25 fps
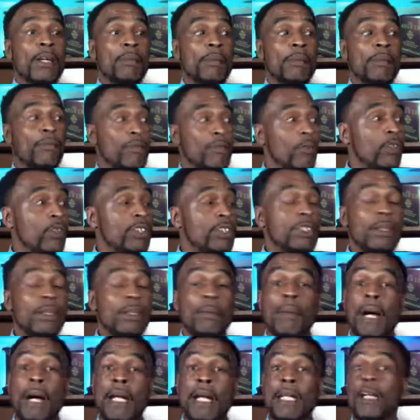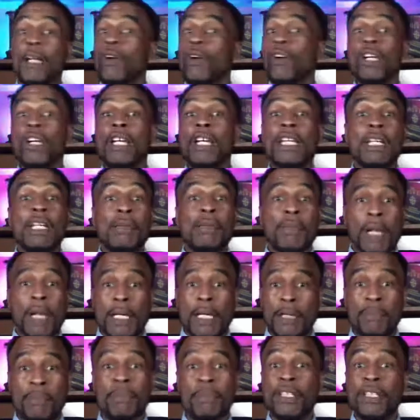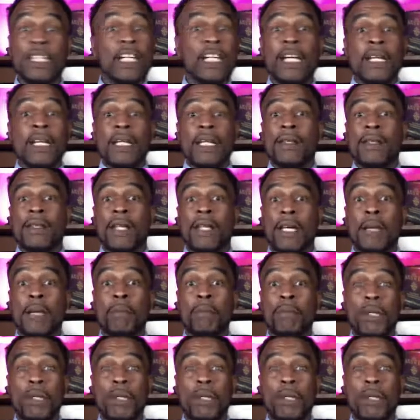before somebody or anybody put anything,